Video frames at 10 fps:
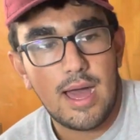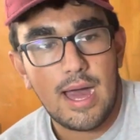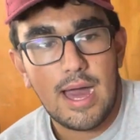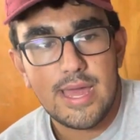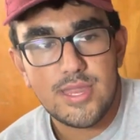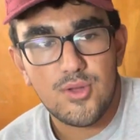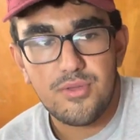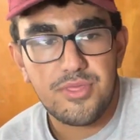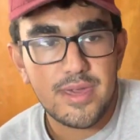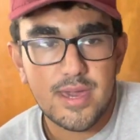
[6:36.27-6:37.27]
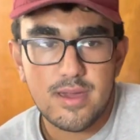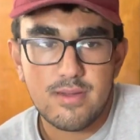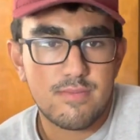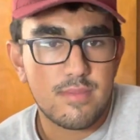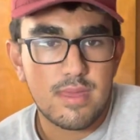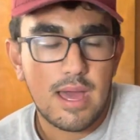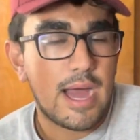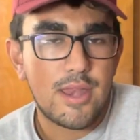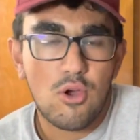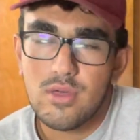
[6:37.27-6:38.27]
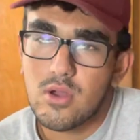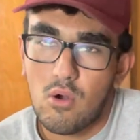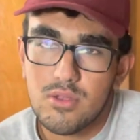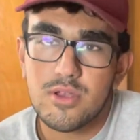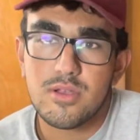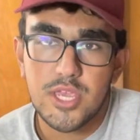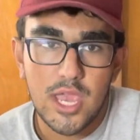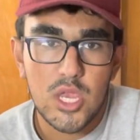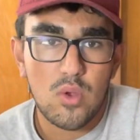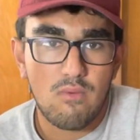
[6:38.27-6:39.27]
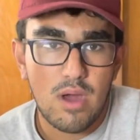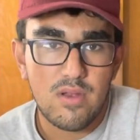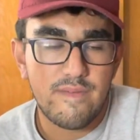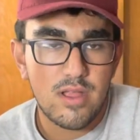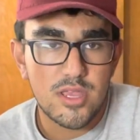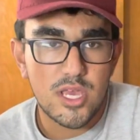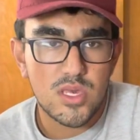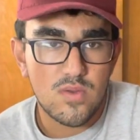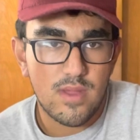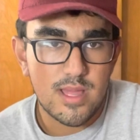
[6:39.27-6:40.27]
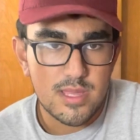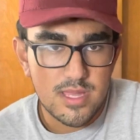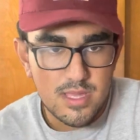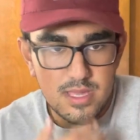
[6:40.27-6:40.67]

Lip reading: I know the culture is changing with Ron Rivera and Jason Wright leading the